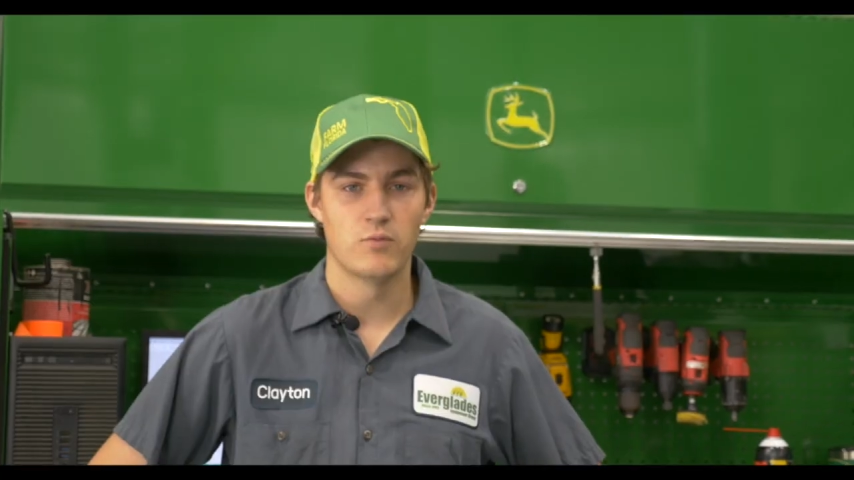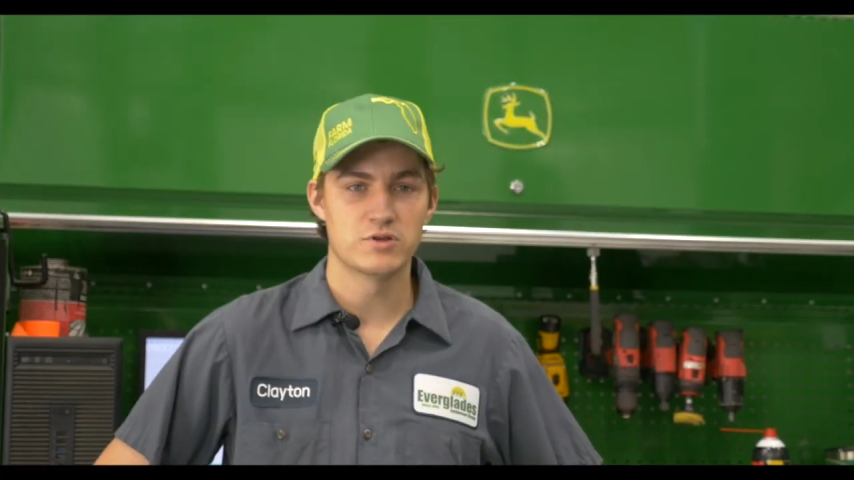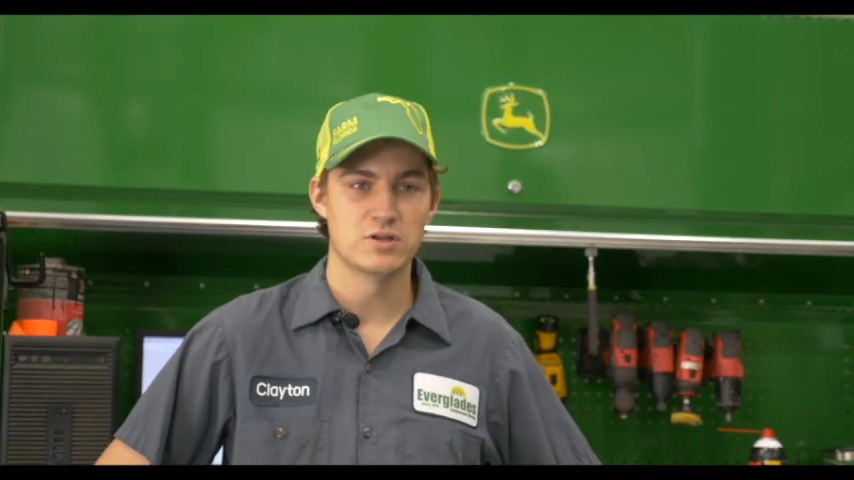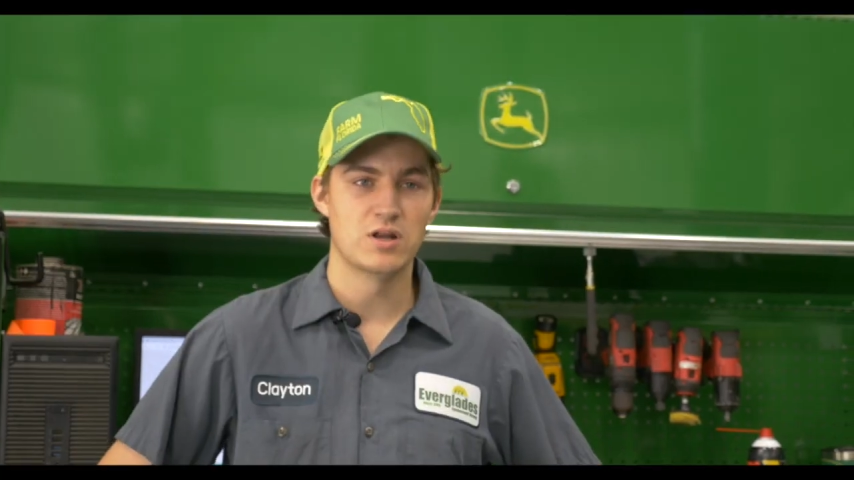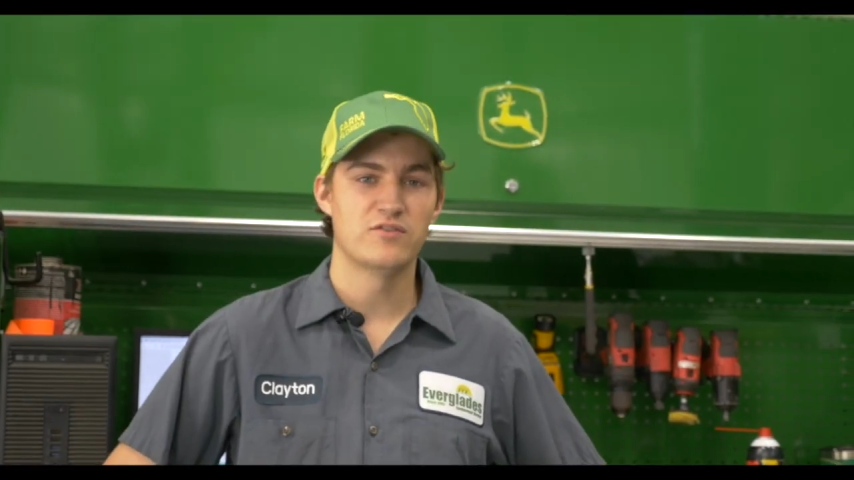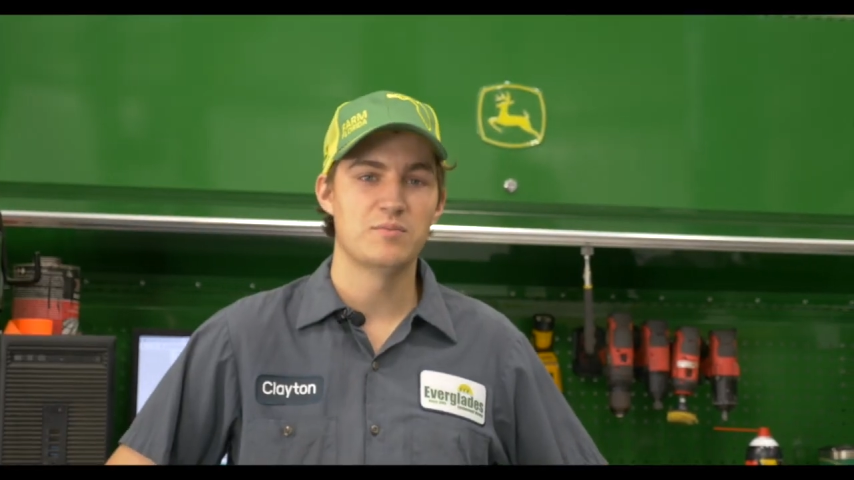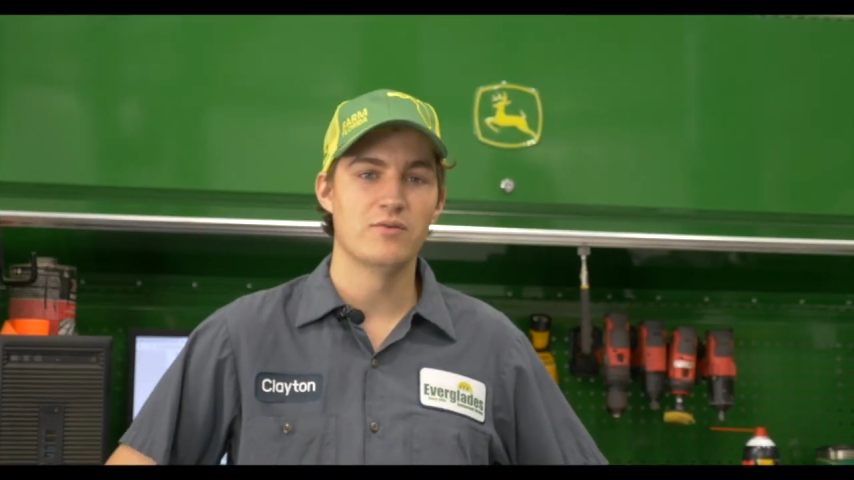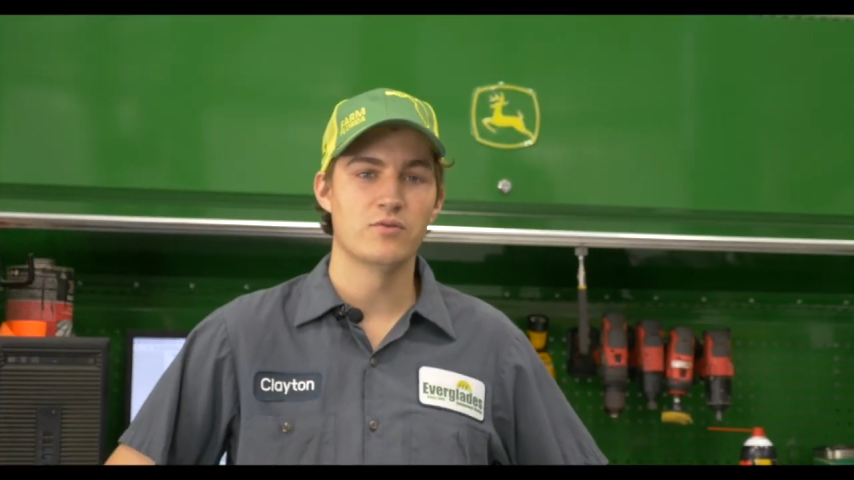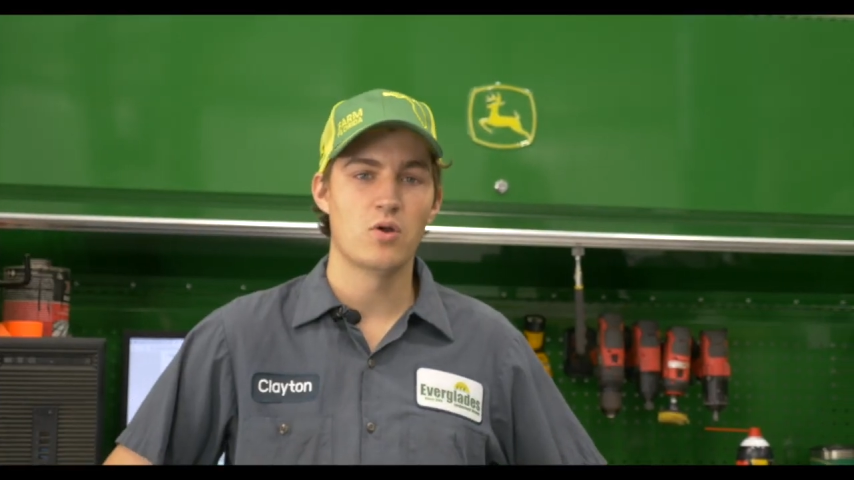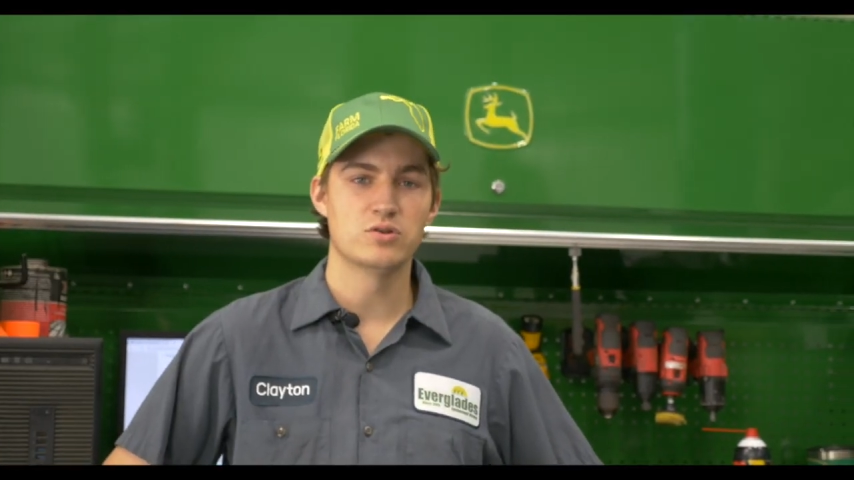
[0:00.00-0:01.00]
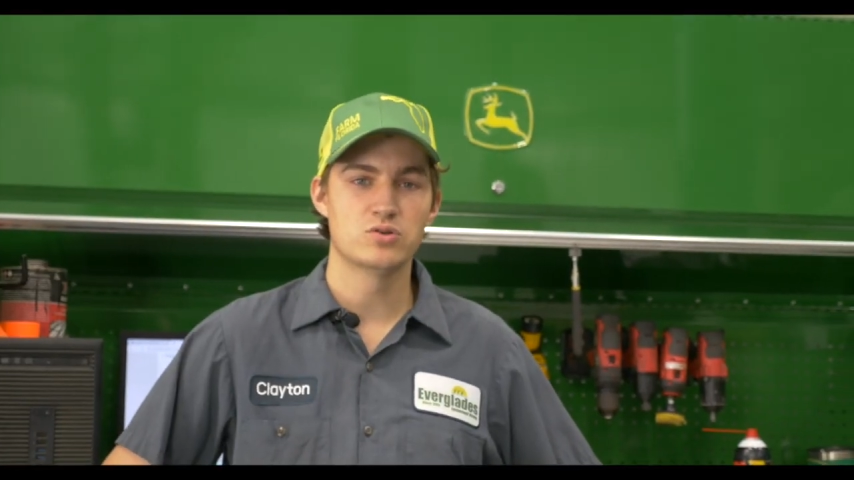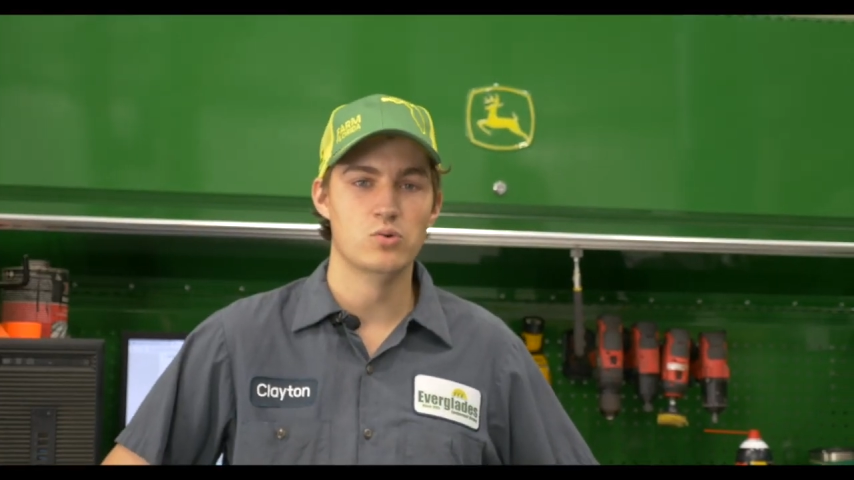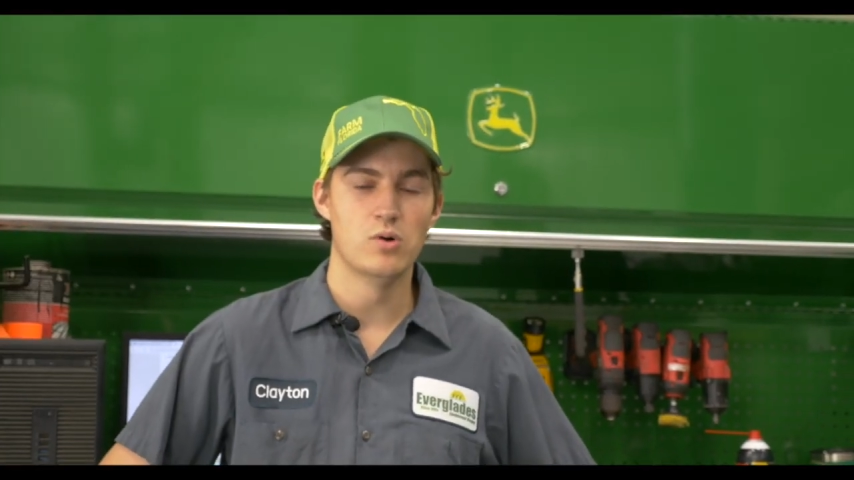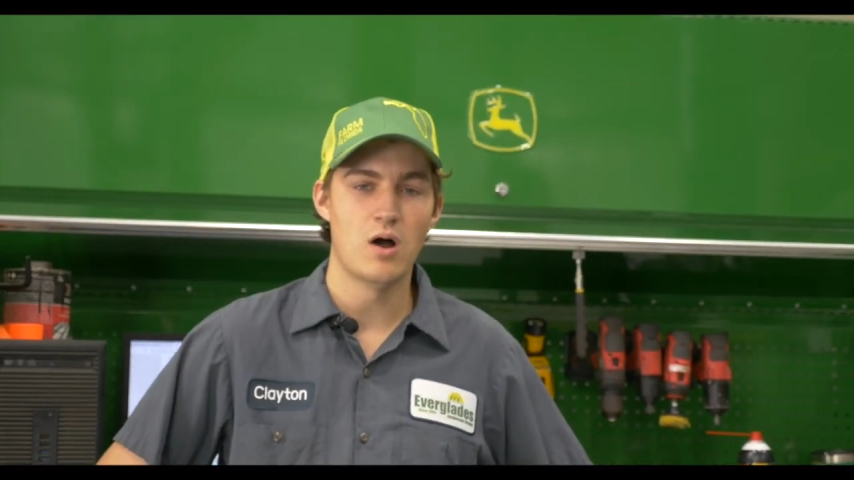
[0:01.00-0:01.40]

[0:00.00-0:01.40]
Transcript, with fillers: fortunate enough to be able to go to school